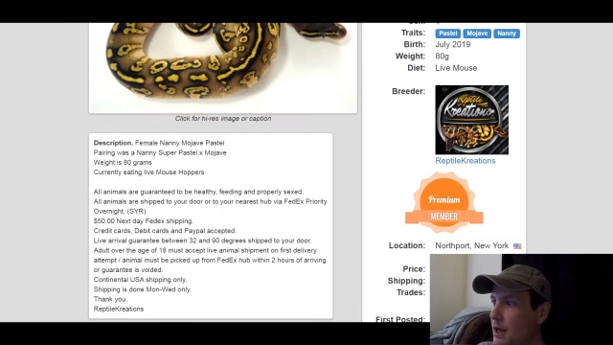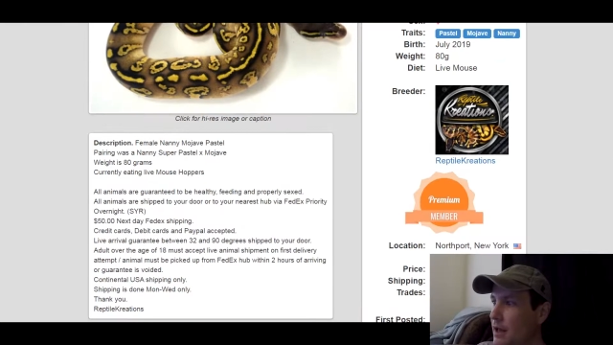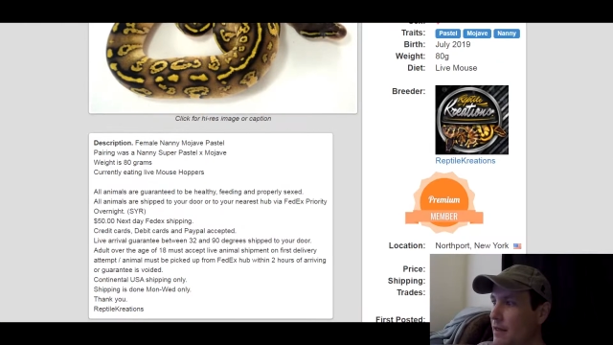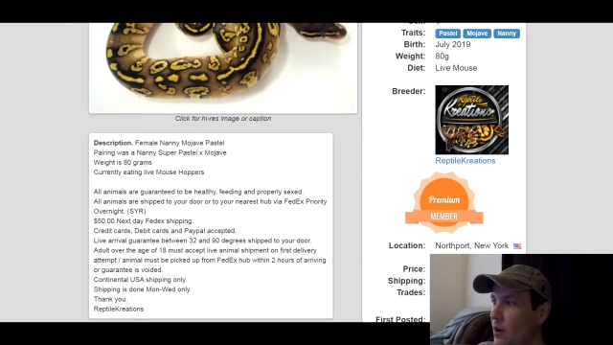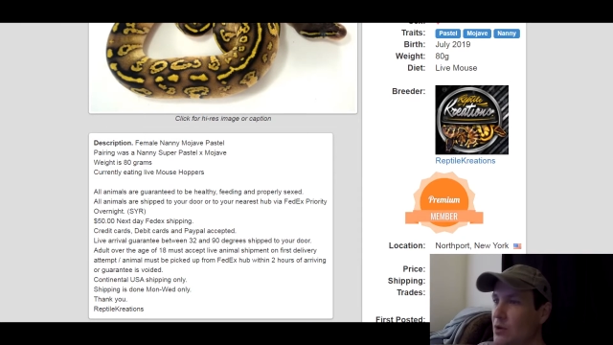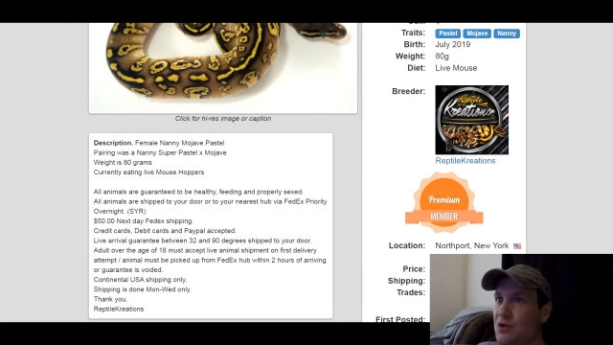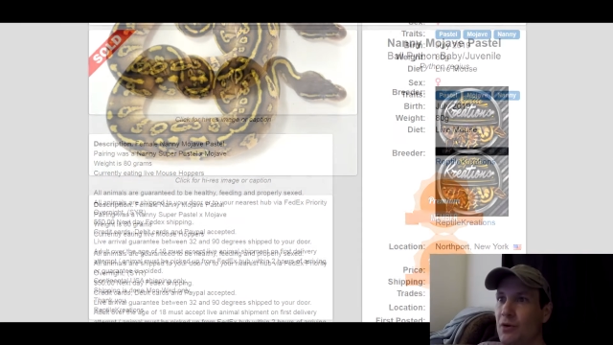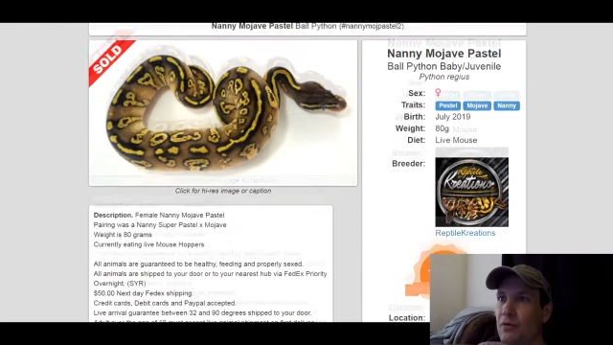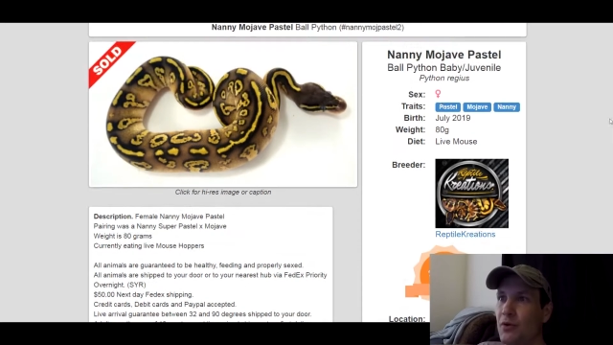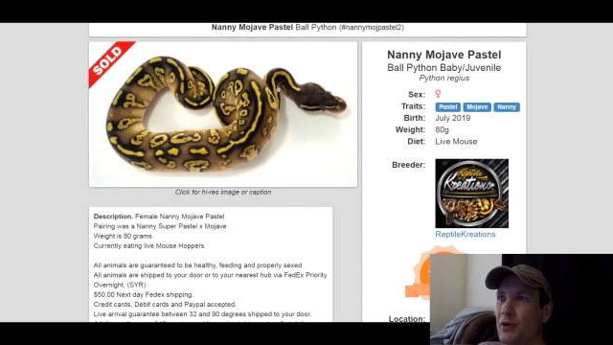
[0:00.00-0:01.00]
That one
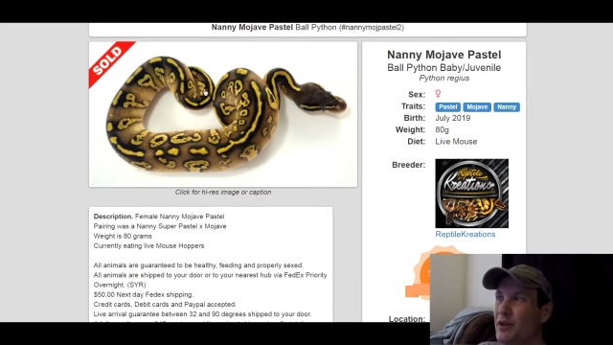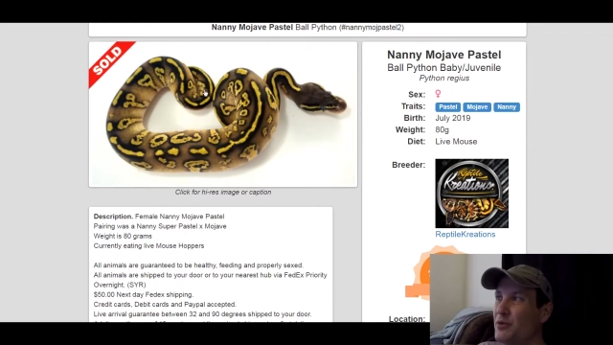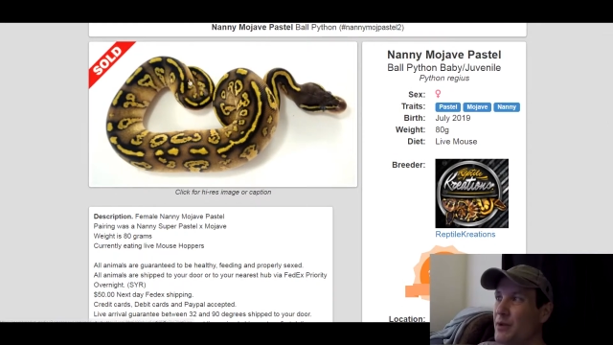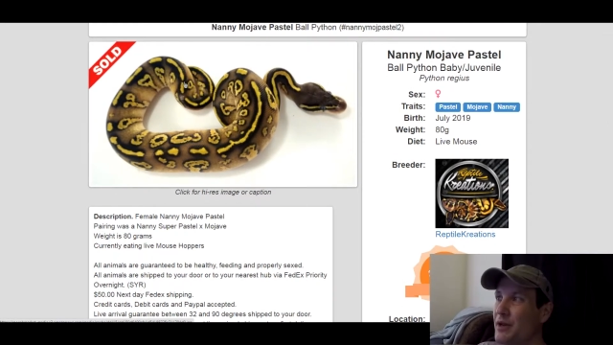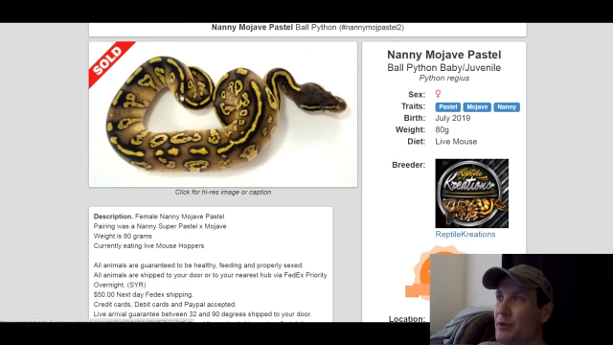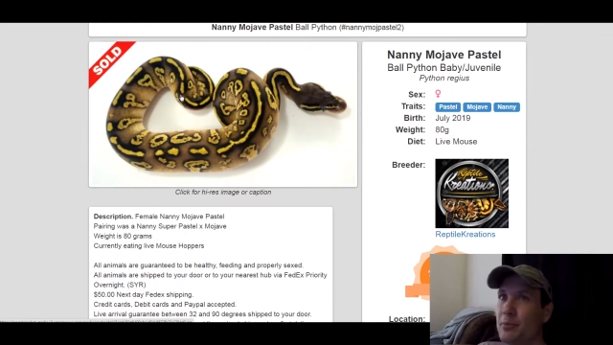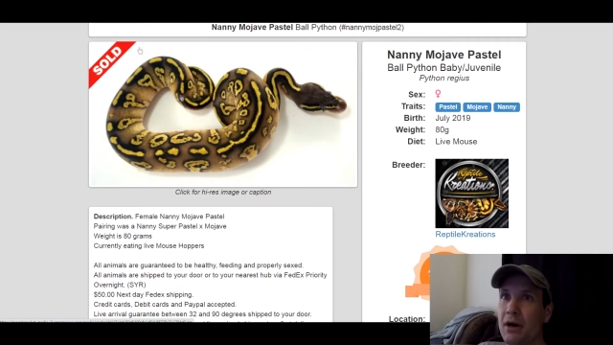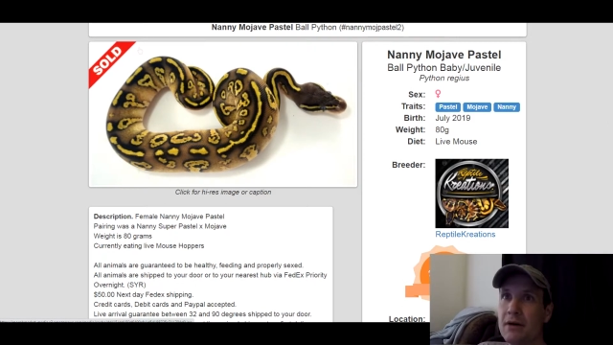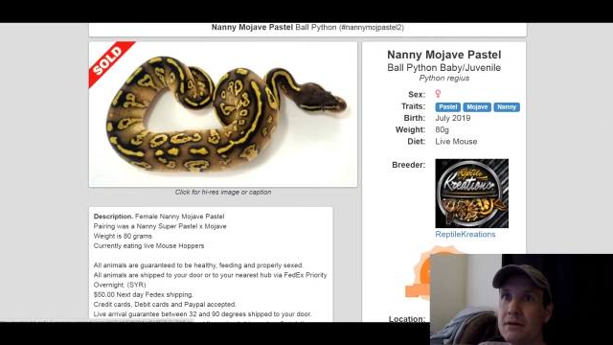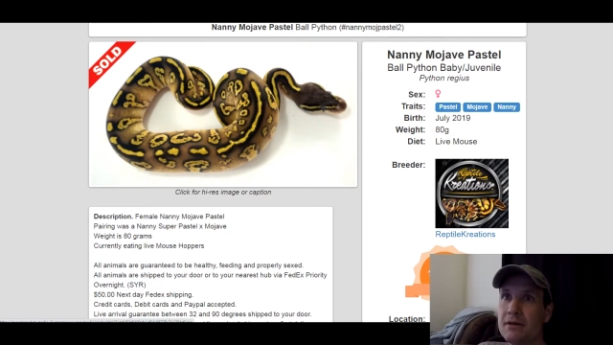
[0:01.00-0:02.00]
sold for only 300
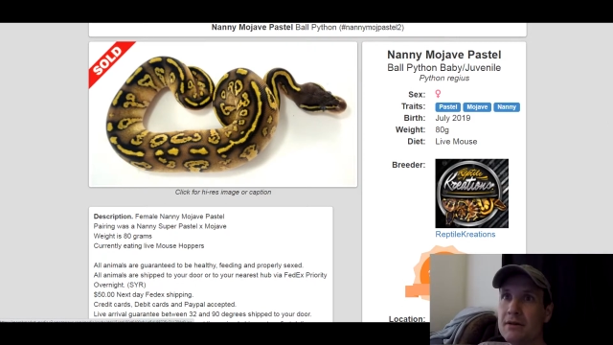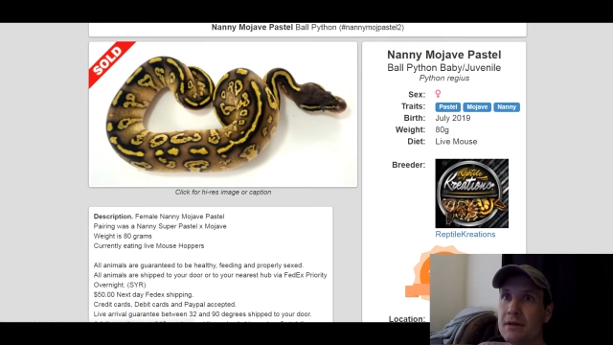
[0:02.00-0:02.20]
bucks.